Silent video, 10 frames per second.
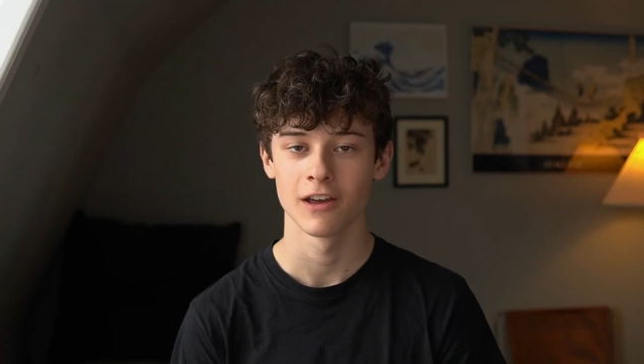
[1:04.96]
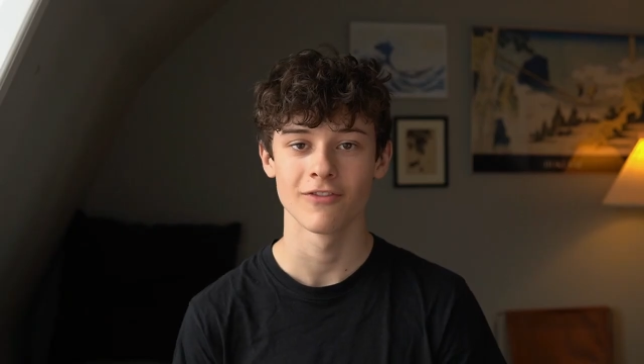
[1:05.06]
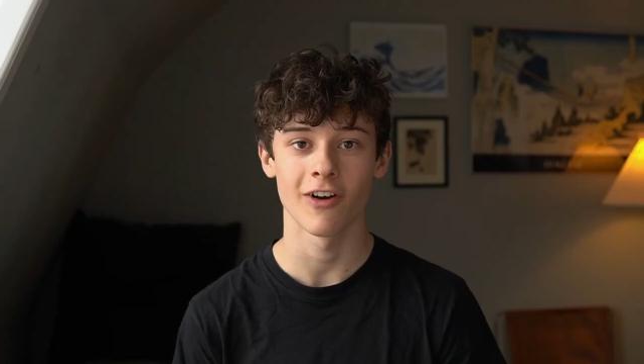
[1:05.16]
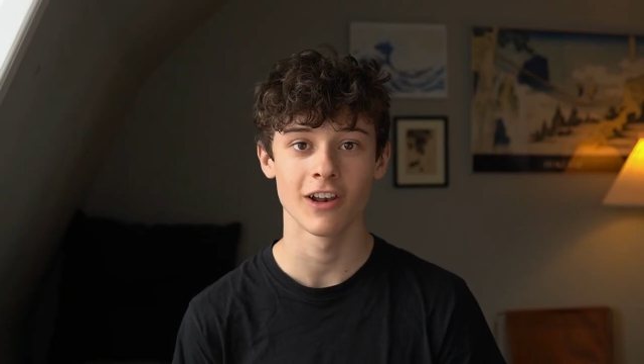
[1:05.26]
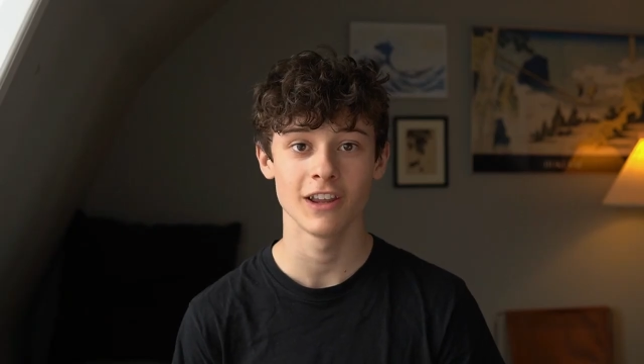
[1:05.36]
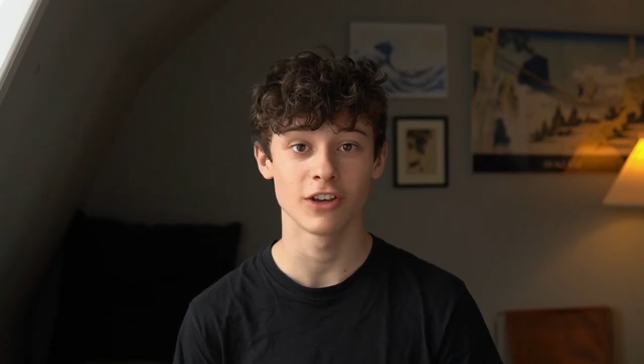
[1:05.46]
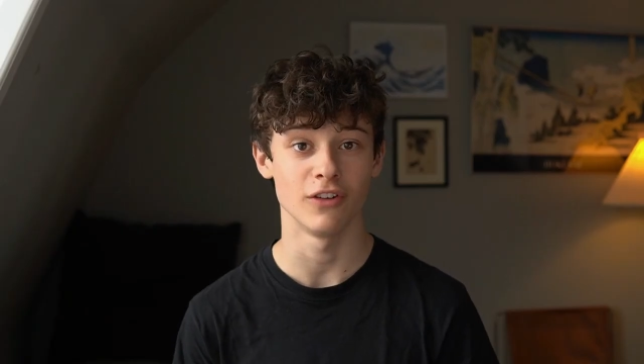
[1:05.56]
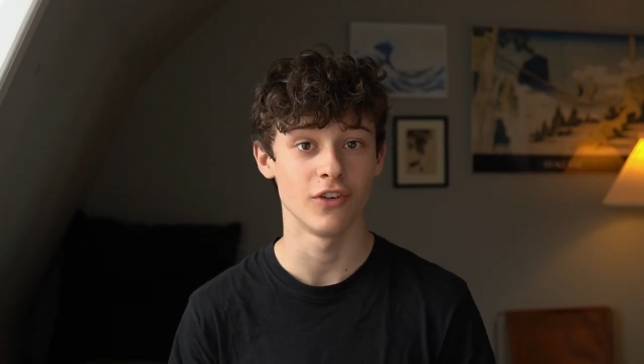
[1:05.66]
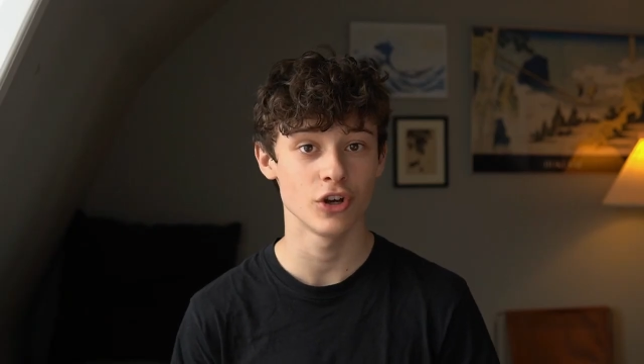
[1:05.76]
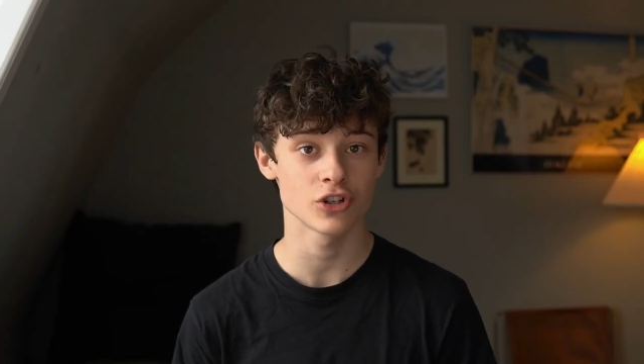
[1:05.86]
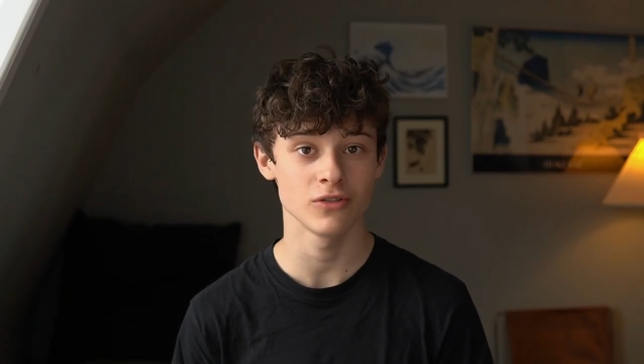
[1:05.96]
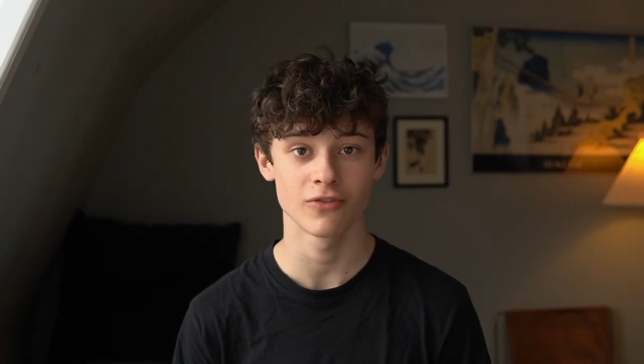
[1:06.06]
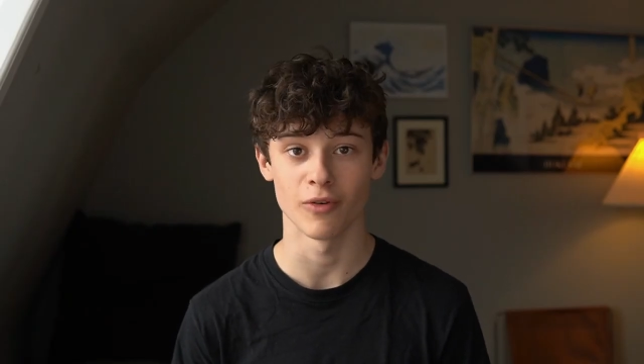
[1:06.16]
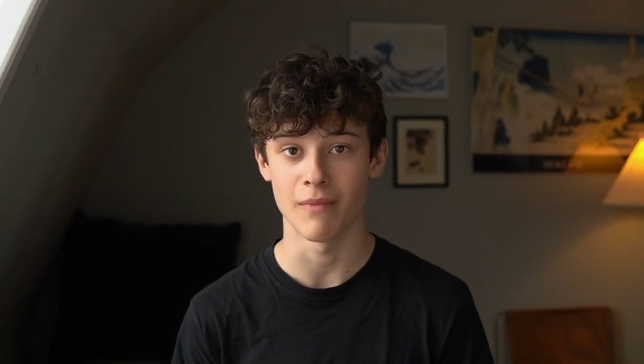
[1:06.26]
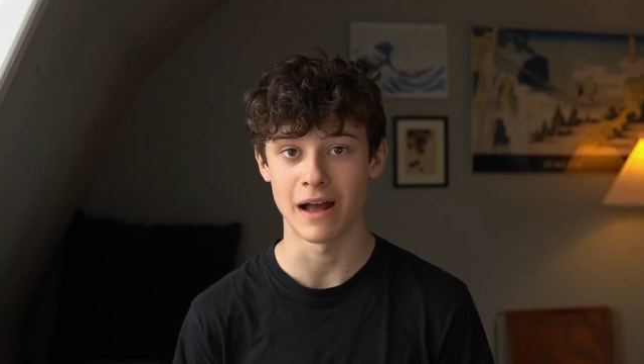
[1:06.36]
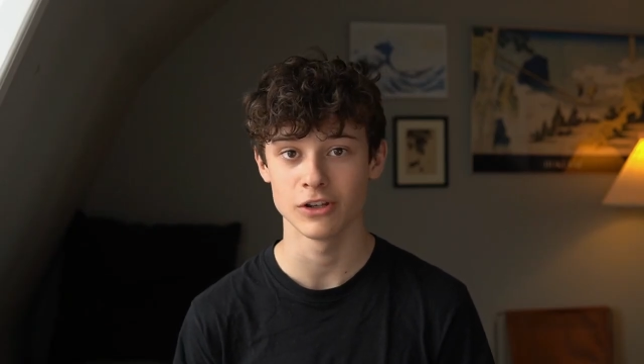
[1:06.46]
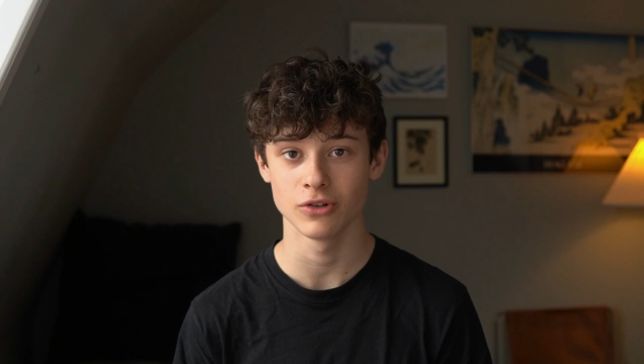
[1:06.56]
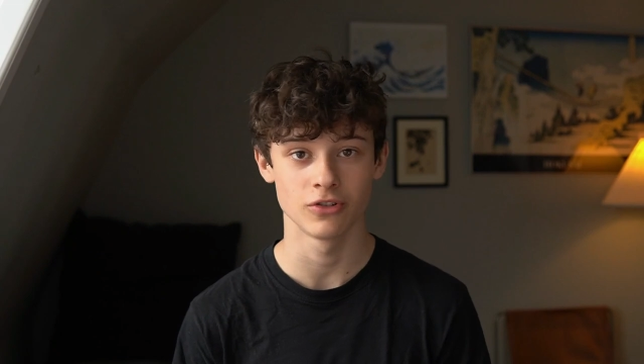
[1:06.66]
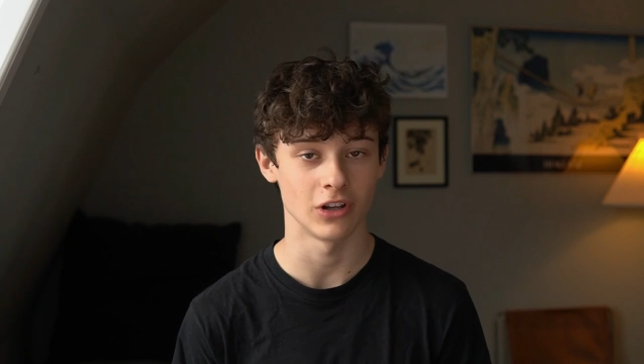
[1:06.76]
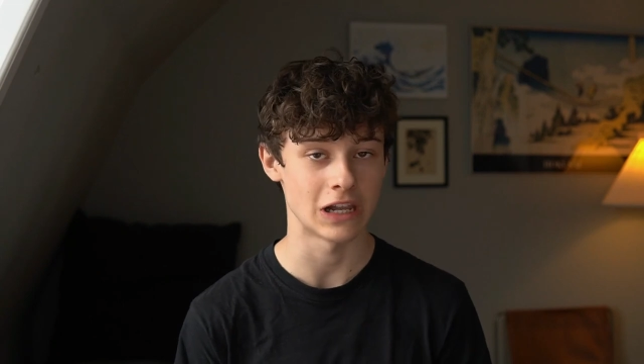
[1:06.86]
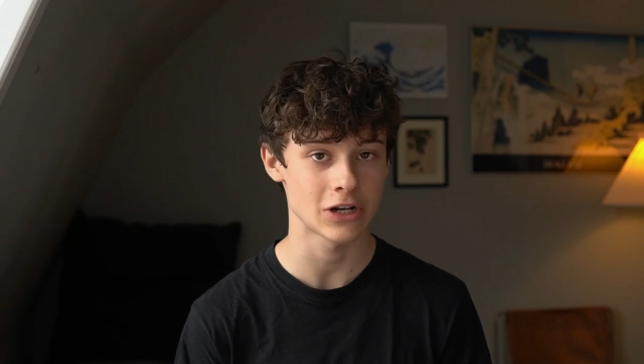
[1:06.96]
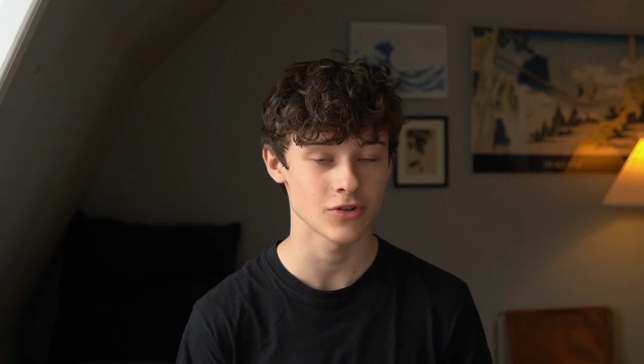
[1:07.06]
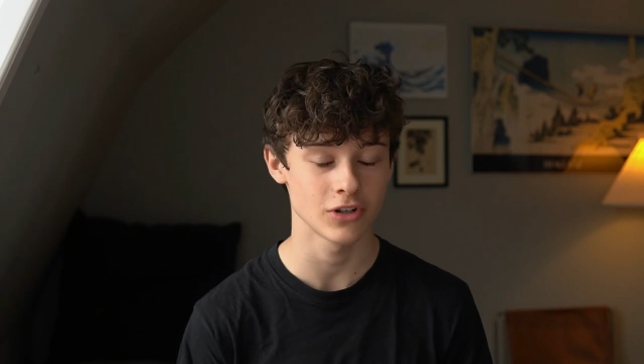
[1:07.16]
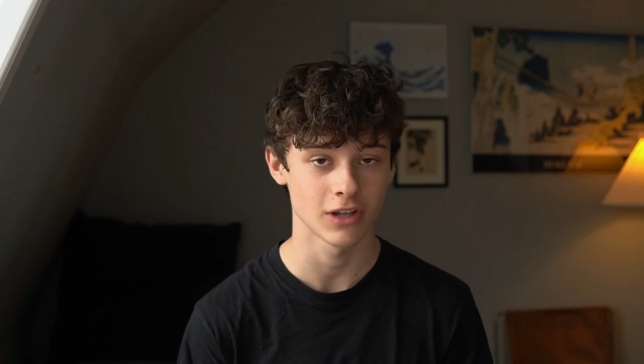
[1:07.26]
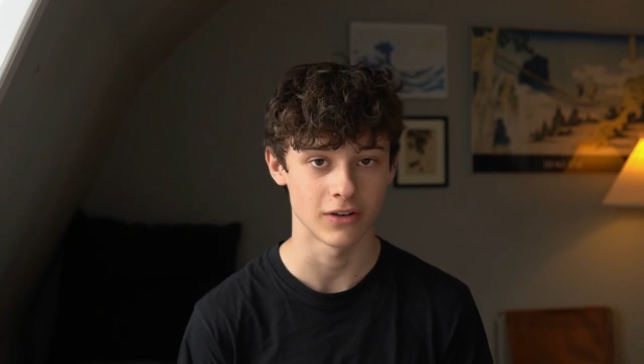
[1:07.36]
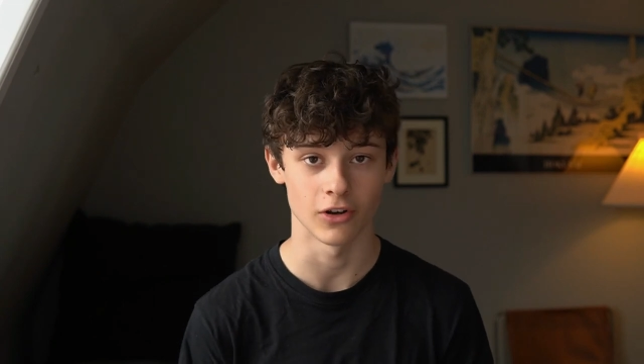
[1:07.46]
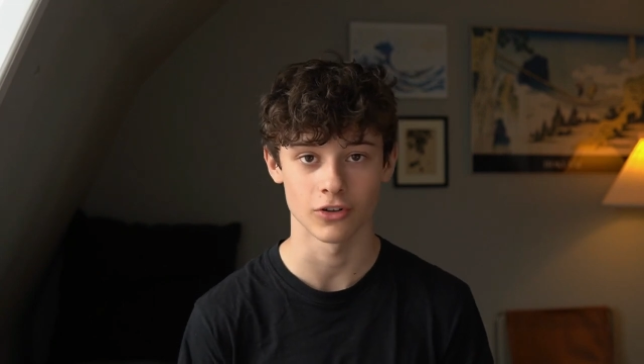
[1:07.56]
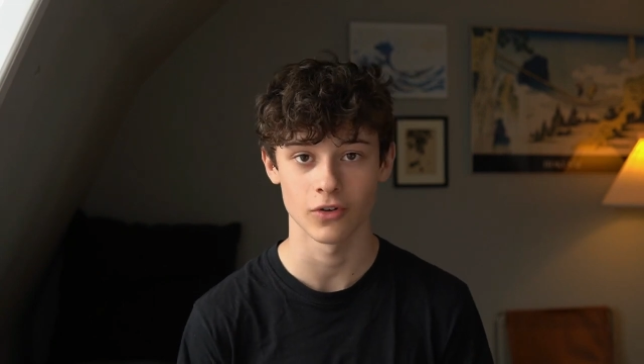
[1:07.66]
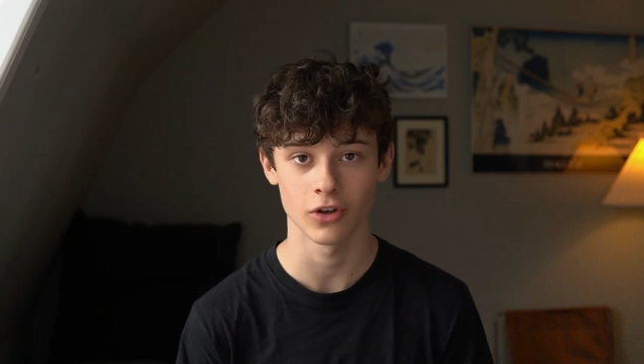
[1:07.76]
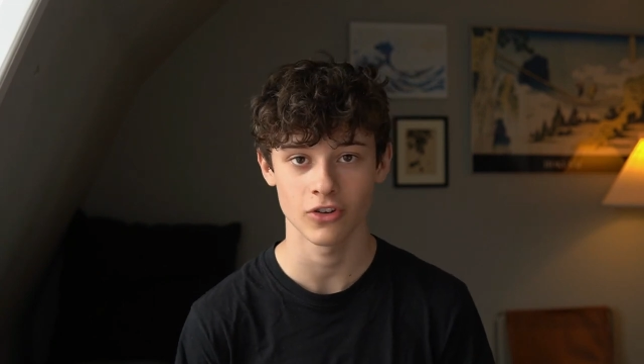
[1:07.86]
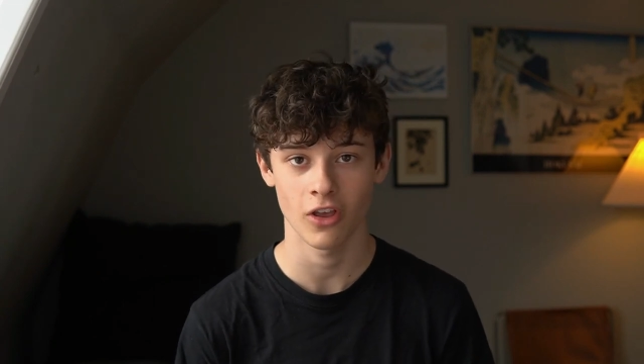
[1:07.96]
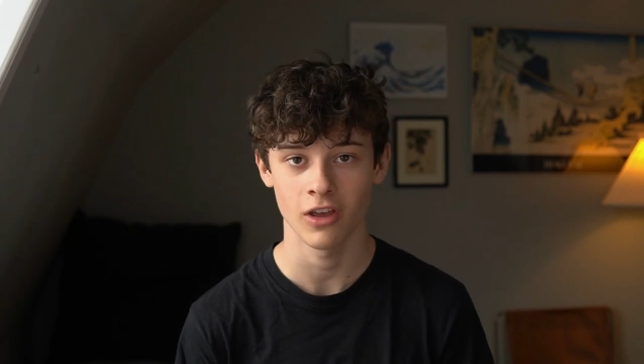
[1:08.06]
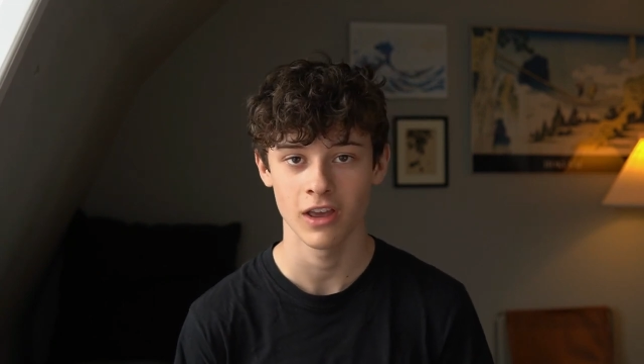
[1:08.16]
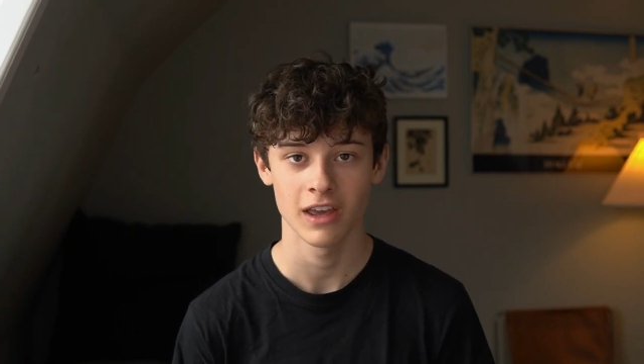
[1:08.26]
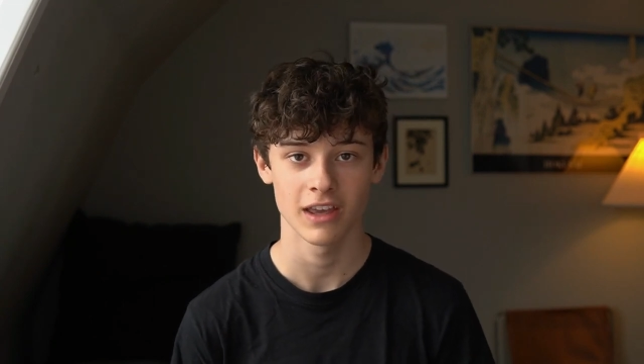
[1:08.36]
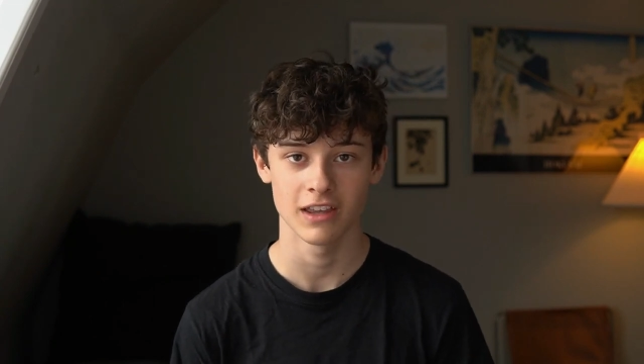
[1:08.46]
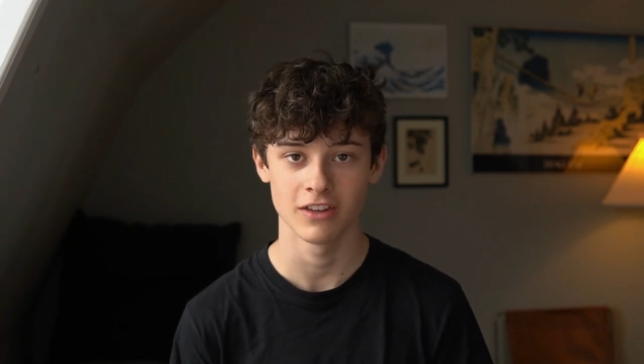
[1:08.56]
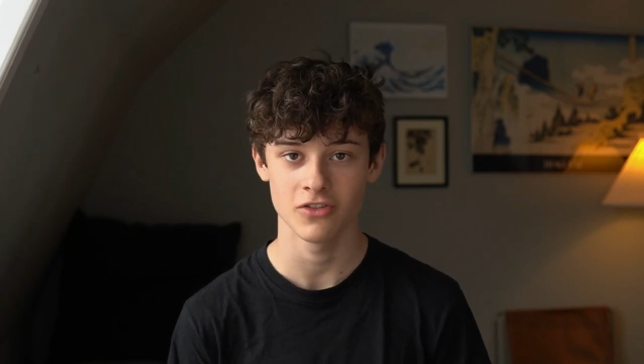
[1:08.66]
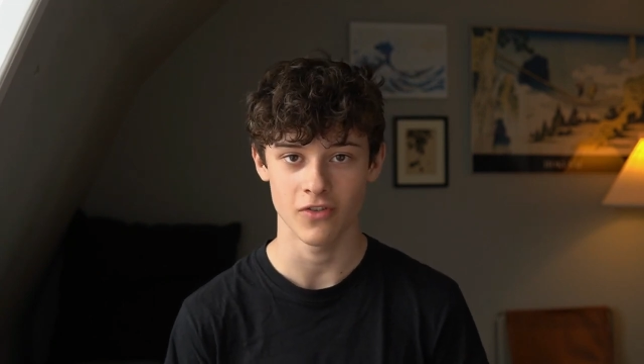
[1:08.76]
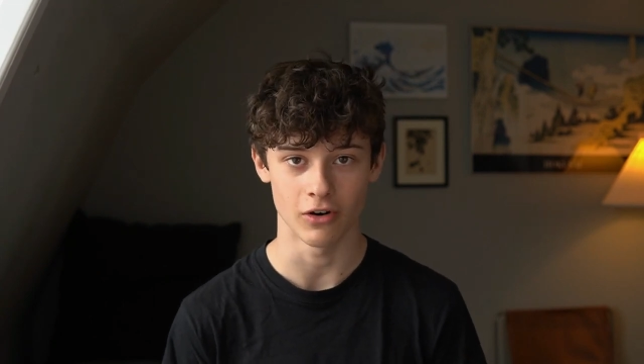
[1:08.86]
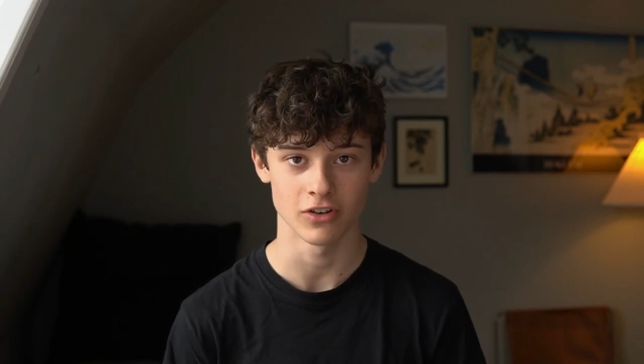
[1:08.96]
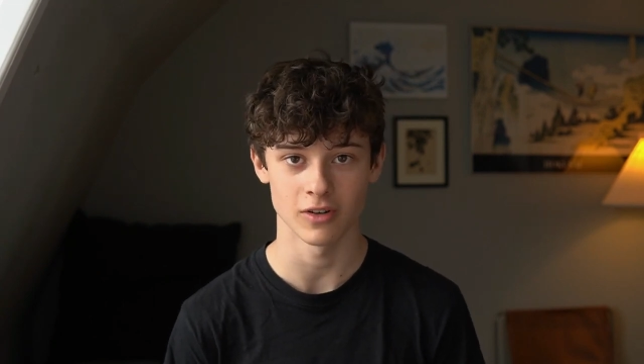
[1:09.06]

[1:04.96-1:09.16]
Finally, conversion from manual to electric and vice versa is very